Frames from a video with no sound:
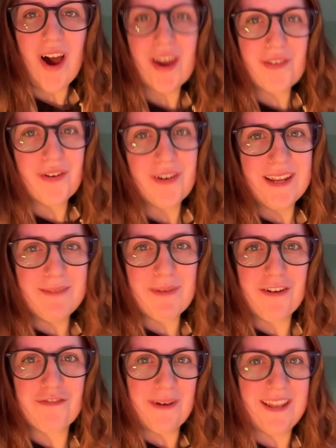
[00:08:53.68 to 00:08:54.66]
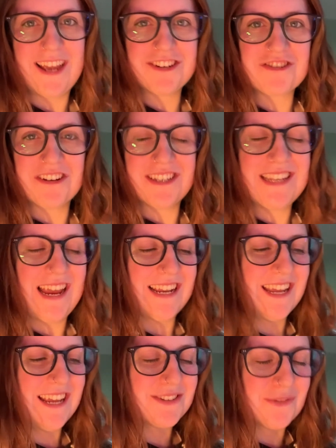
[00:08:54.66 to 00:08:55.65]
I got an email from my lecturer saying
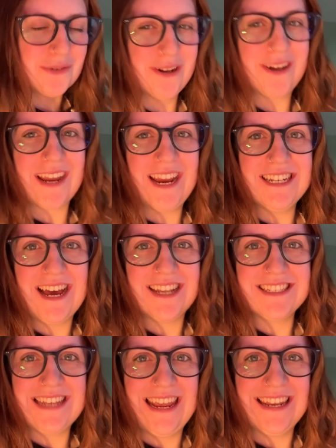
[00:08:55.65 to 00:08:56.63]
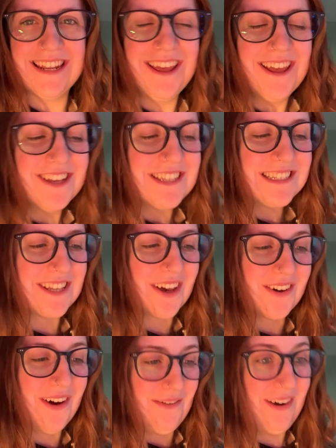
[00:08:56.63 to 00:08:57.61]
that it's all okay to hand in, so
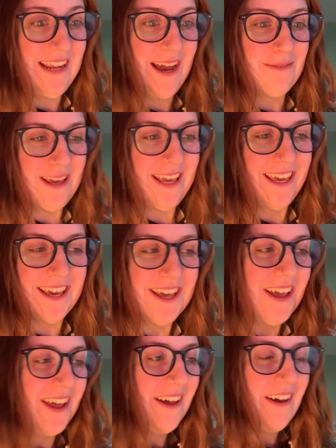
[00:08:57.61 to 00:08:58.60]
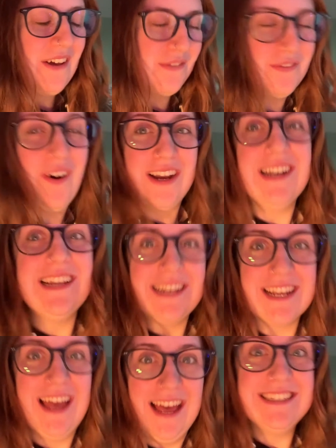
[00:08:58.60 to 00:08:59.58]
I'm really happy. Finally
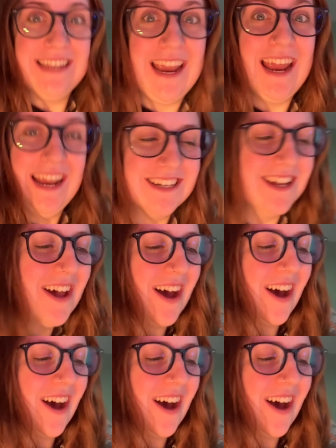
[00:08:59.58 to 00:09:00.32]
gonna hand it in.